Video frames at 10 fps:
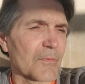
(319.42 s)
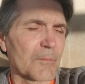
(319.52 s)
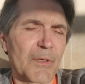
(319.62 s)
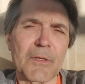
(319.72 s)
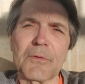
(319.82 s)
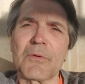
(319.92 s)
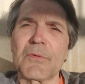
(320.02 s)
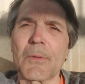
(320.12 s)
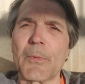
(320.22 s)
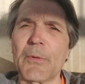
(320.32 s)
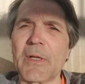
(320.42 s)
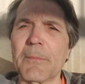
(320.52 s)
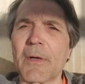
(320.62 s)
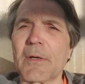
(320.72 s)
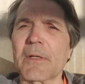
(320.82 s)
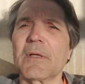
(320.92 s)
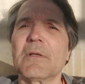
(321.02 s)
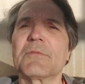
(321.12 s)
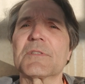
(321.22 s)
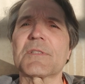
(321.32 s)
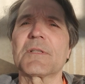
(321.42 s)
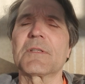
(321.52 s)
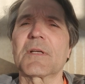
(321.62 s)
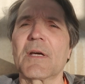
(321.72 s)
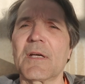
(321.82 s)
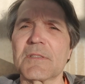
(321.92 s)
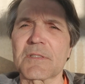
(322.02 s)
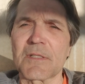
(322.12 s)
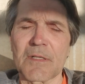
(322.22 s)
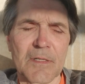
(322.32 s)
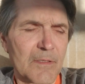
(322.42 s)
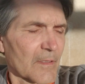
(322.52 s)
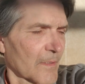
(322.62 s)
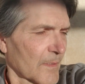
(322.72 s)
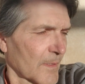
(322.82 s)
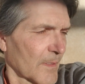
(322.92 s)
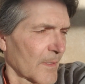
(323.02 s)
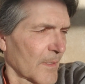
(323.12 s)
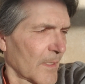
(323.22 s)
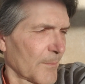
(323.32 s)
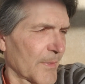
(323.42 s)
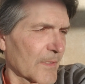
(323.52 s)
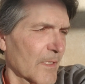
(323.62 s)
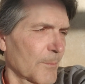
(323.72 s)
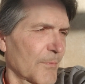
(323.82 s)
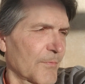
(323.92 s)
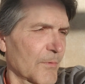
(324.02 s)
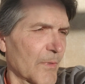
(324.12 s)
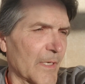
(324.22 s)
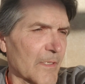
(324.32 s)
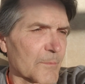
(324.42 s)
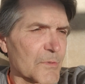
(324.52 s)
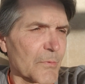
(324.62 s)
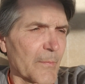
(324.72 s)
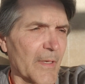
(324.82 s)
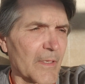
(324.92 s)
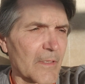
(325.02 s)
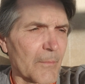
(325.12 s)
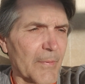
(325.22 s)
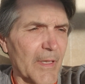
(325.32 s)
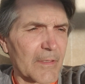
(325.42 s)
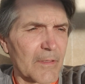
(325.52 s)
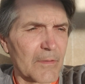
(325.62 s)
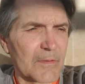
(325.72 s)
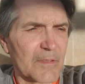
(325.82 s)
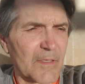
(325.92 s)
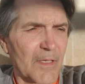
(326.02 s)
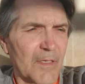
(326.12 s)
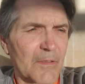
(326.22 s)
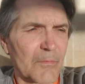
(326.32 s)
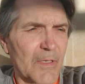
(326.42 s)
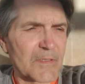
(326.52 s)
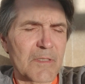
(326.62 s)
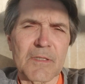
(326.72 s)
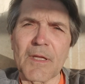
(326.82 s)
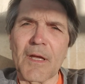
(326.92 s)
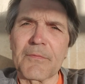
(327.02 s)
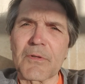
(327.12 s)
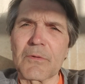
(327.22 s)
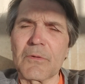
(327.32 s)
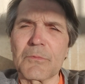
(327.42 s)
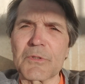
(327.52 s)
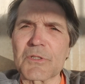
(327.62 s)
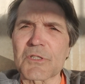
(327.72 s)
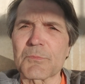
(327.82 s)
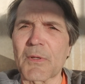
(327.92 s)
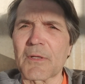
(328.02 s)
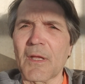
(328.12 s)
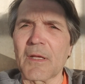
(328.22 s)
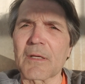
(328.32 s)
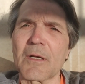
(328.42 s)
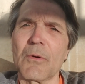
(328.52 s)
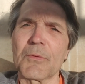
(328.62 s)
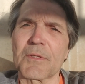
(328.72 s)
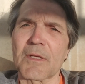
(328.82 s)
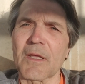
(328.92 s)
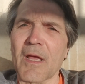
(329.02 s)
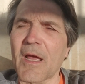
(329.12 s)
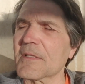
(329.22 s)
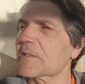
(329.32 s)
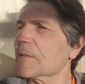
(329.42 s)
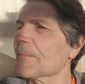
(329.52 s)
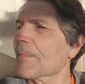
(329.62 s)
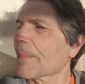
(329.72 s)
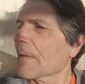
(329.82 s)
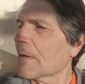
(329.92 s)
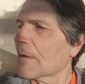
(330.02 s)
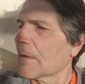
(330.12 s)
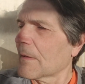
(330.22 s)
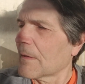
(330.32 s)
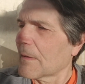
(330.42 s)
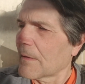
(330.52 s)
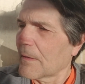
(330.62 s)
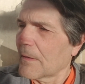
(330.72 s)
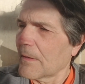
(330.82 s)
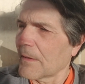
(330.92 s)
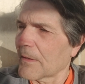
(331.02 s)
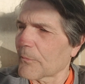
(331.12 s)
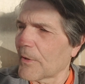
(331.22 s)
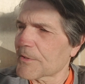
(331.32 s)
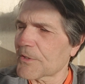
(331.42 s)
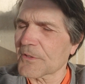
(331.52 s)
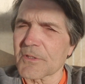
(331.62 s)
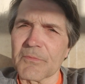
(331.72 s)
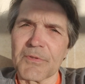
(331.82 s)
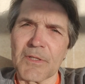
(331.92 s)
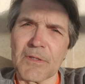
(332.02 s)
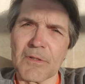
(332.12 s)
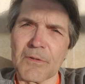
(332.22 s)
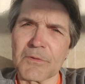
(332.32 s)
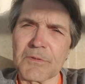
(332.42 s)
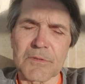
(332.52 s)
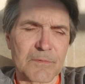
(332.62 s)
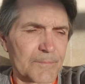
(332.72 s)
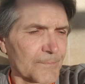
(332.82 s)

Pedaled over to Marine Market, visited the guys there, picked up a few items. We may end up back there today. And the rest of the afternoon, we just spent hanging out with the cats and watching some videos and